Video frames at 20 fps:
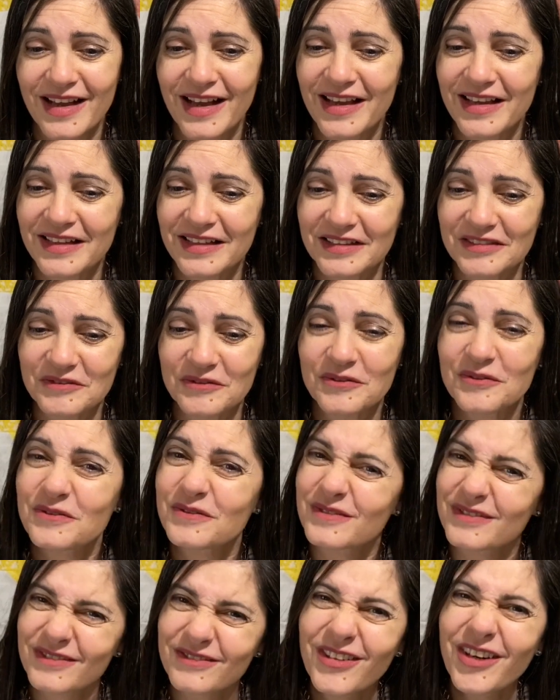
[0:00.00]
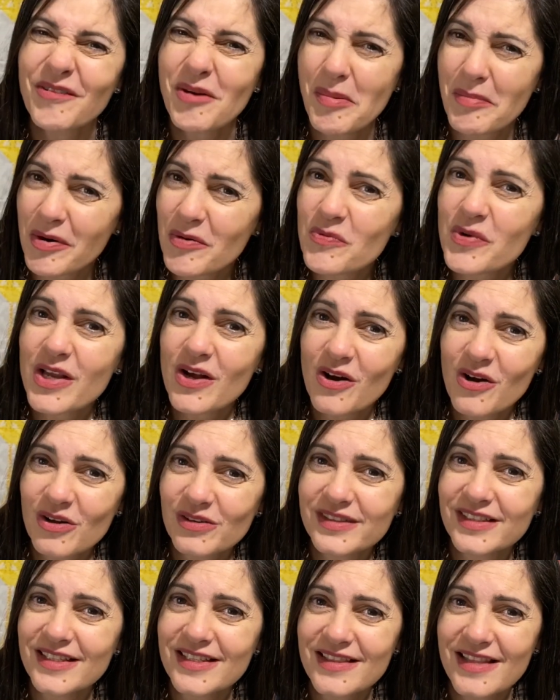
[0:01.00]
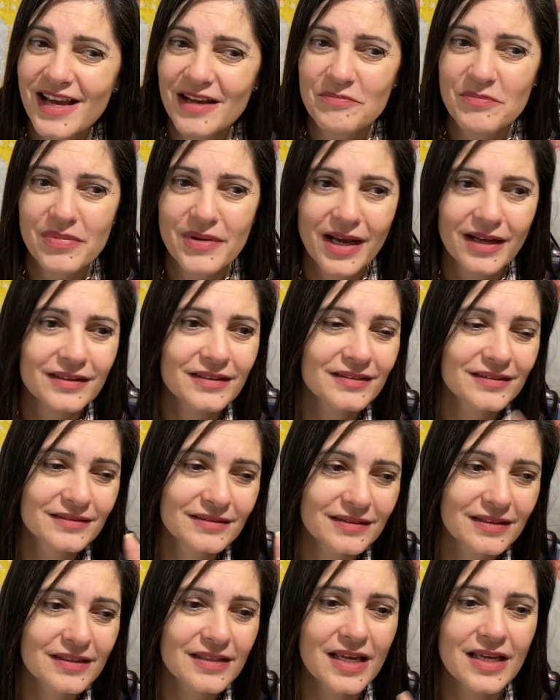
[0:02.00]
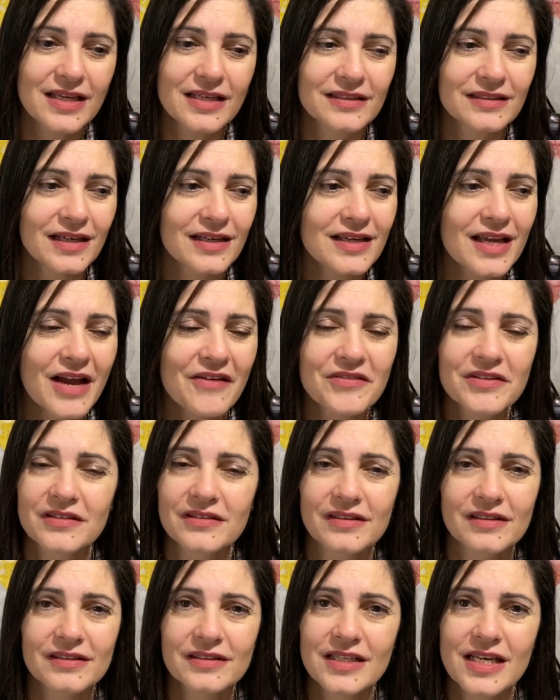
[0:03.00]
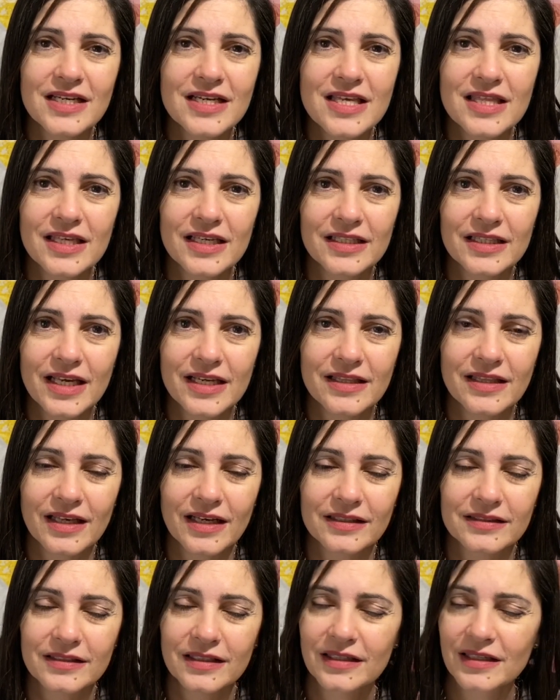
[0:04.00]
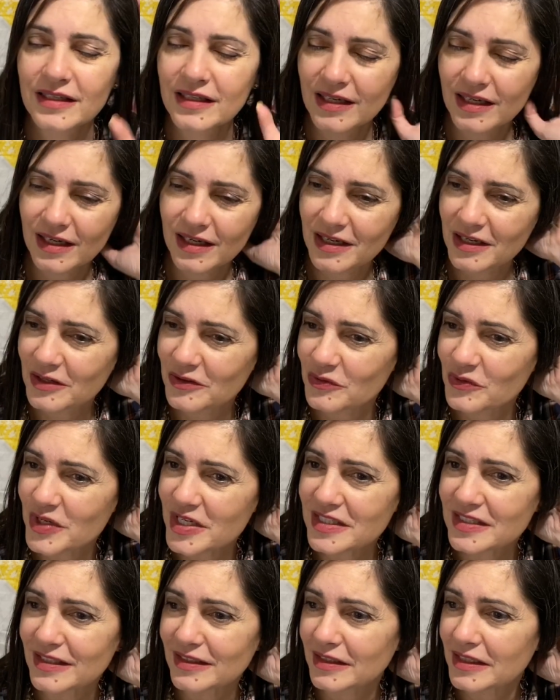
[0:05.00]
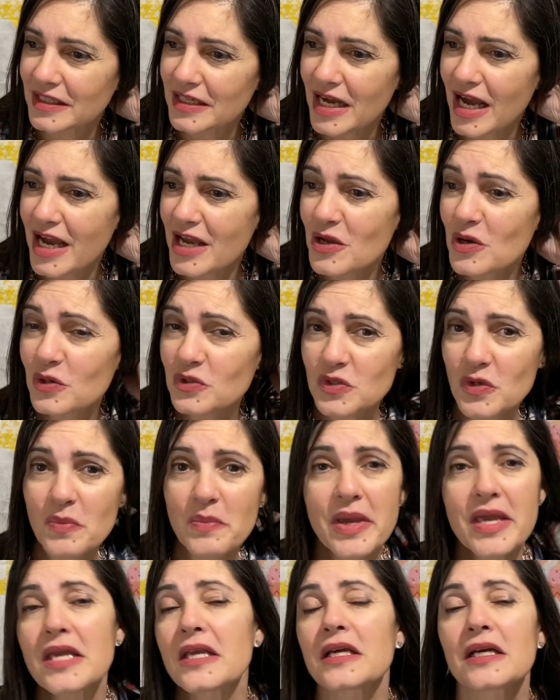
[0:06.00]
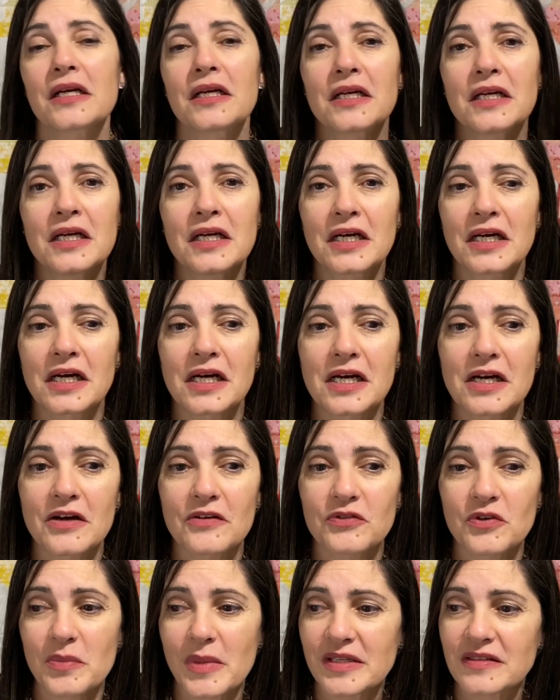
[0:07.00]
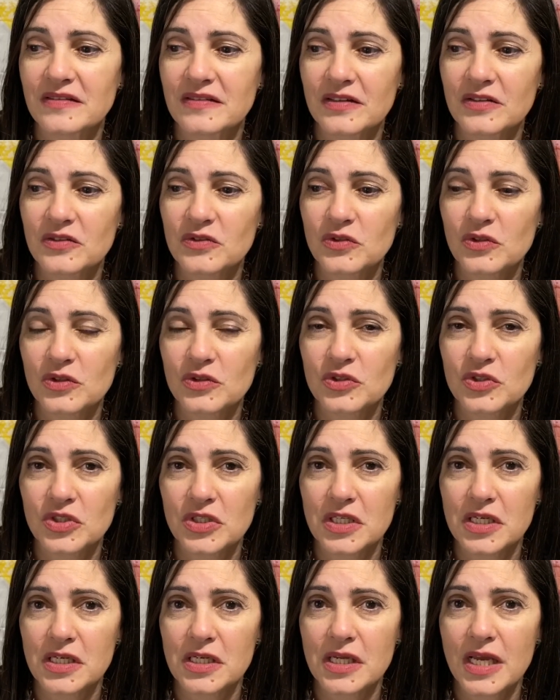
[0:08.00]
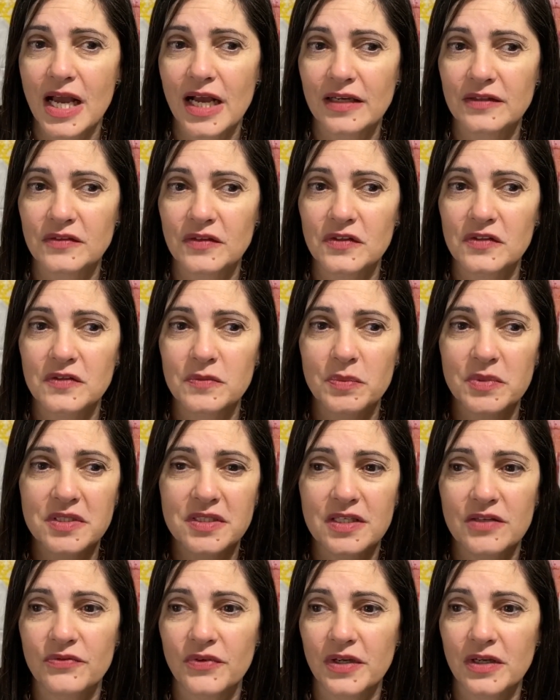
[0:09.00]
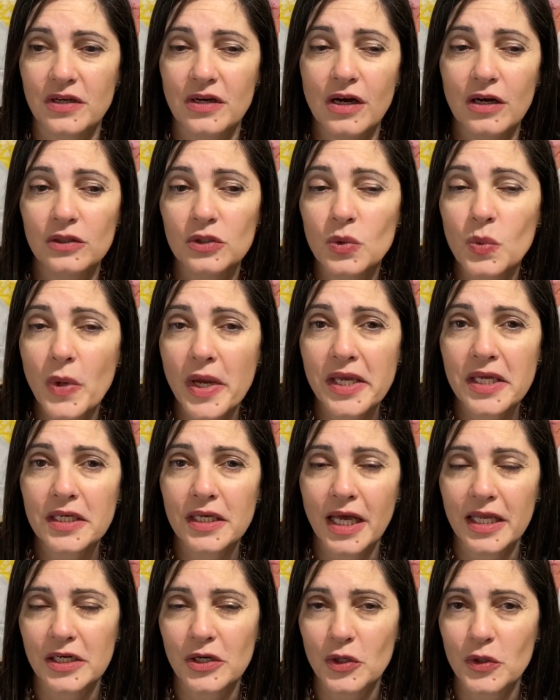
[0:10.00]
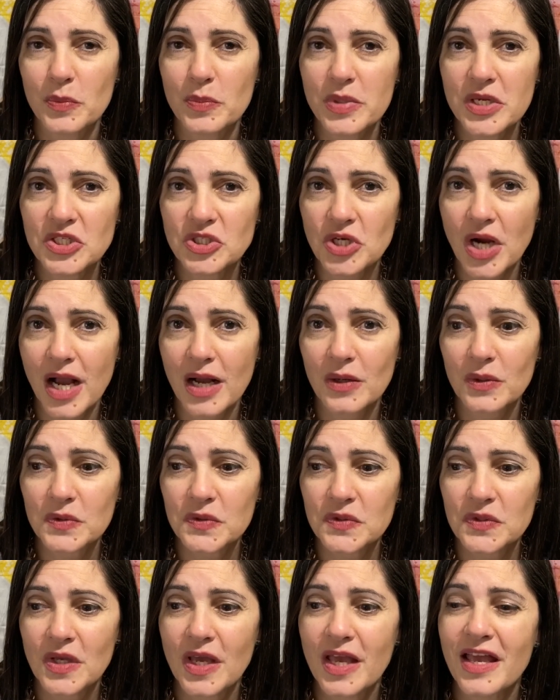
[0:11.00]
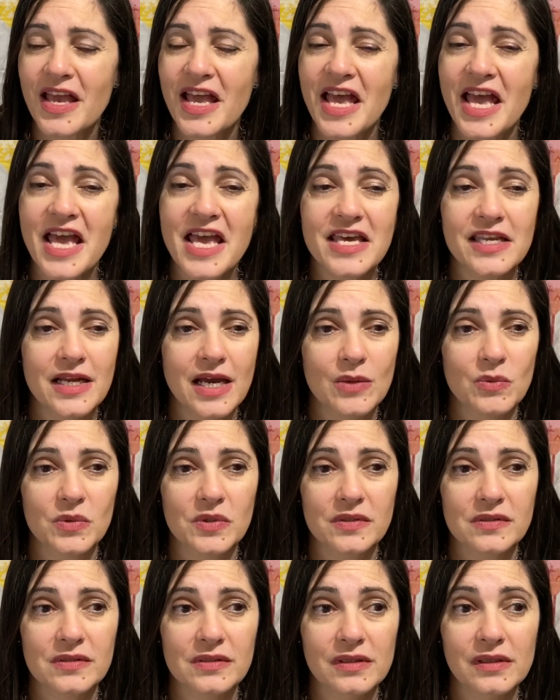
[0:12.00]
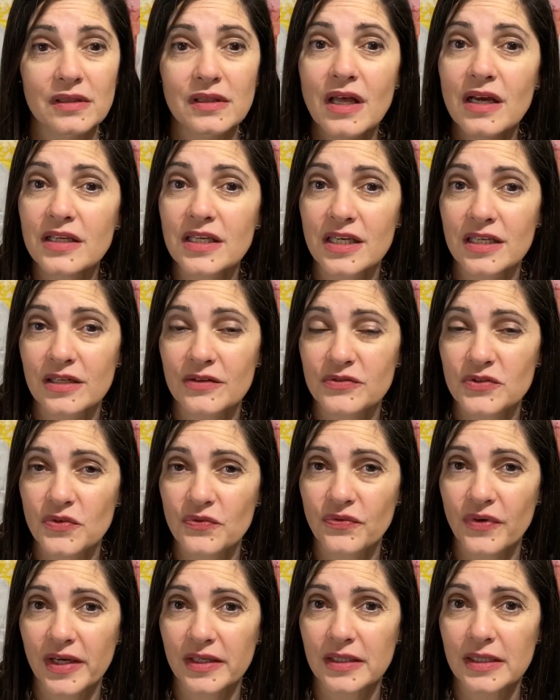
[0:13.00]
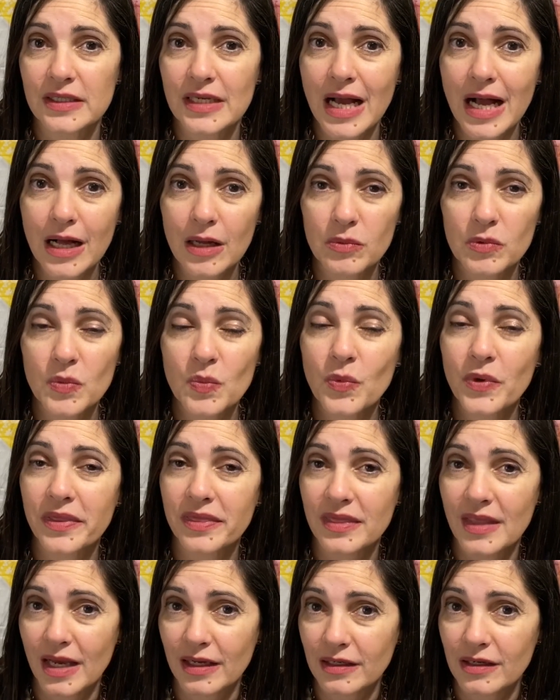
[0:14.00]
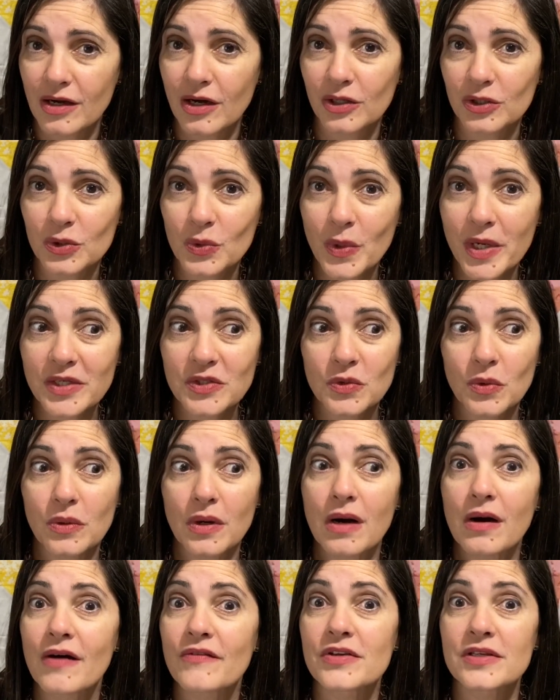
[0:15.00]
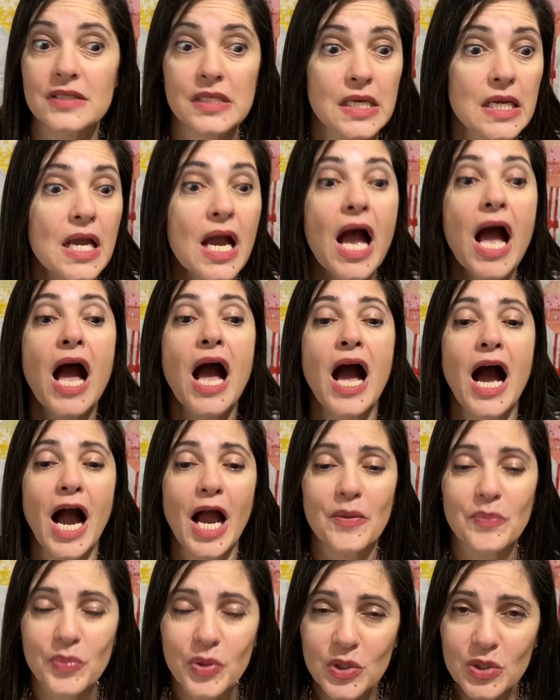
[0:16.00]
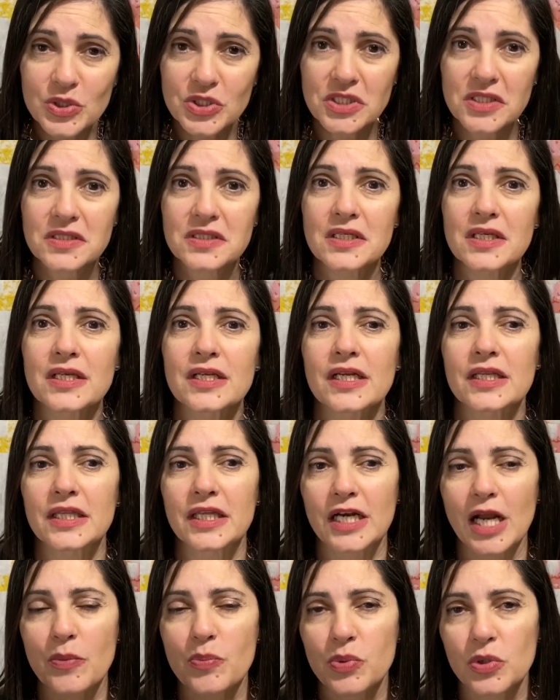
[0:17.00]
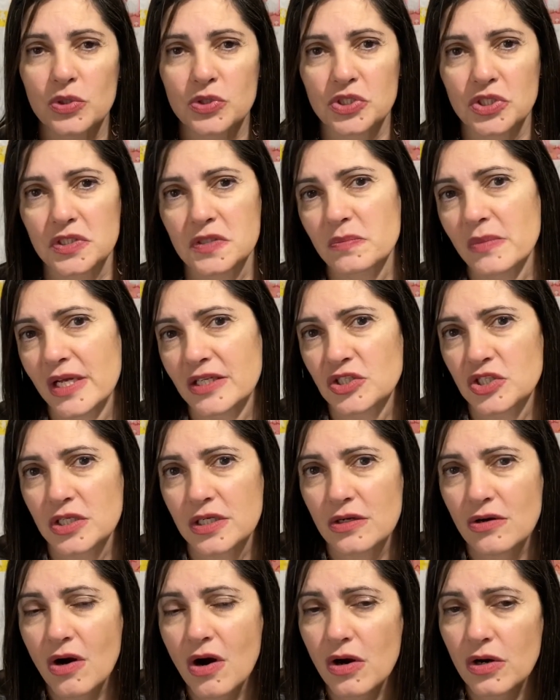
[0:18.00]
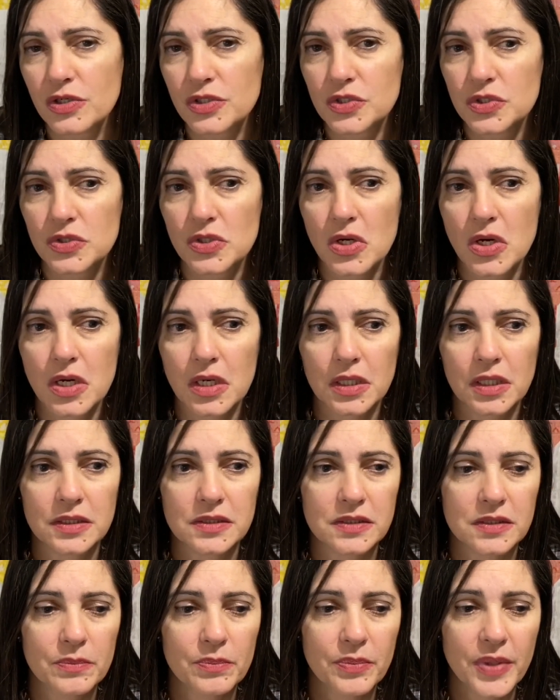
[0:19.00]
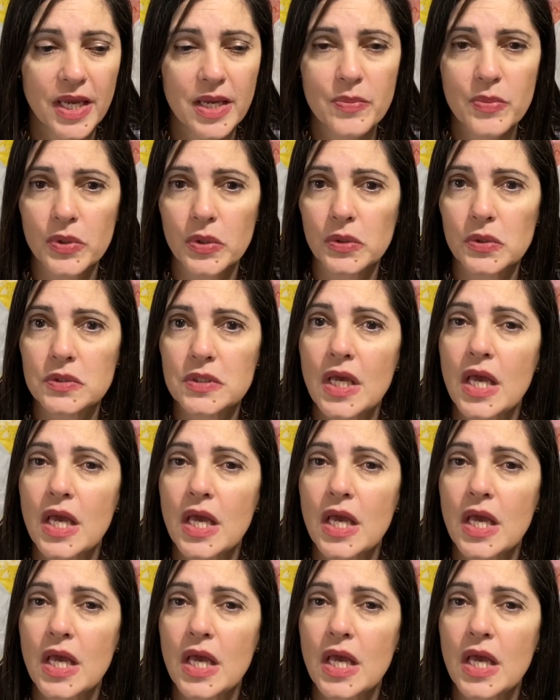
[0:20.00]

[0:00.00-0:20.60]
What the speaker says: And remember, we all did that back in the day, and I haven't done anything like that recently. I also make for my sister, she has a specific colorway at her beach house, and I was lucky enough to find an album with that colorway. So obviously I purchased it, and then I purchased matching cardstock and some paper.